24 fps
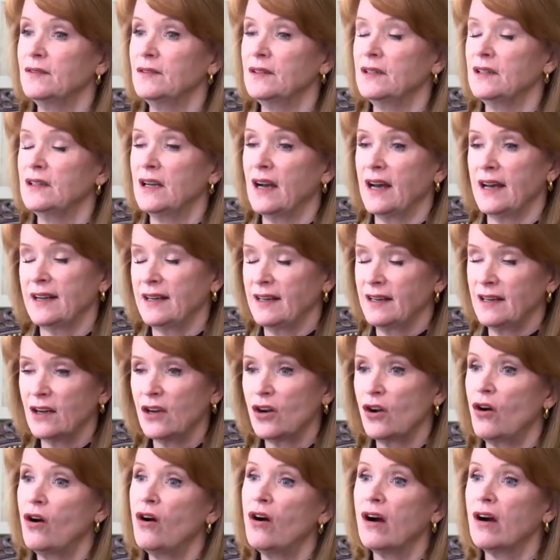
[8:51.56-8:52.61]
Got in a
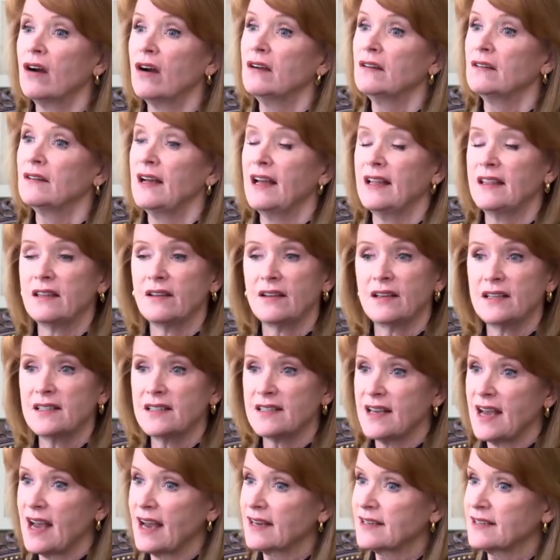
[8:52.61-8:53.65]
car at the
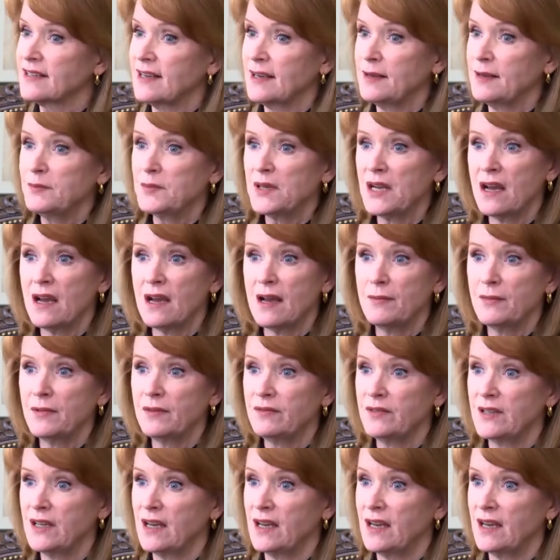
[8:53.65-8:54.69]
exact same time of
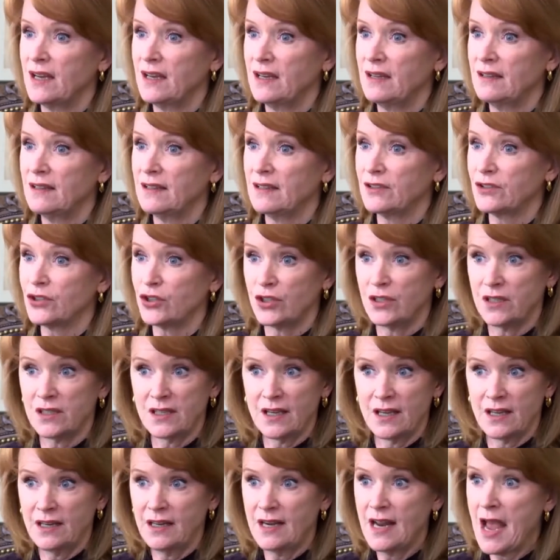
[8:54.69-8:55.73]
day that she
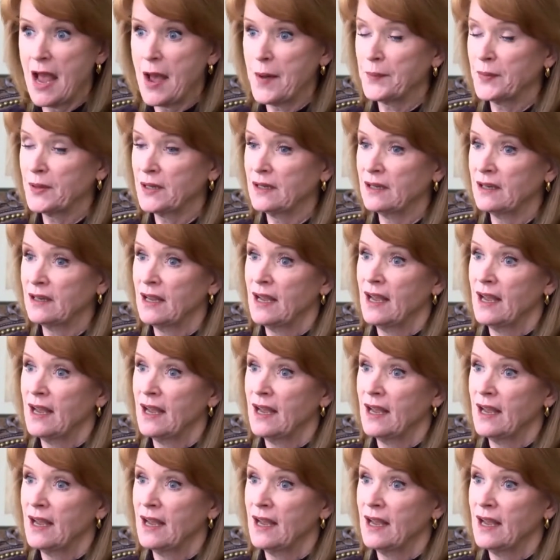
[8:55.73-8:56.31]
said it happened,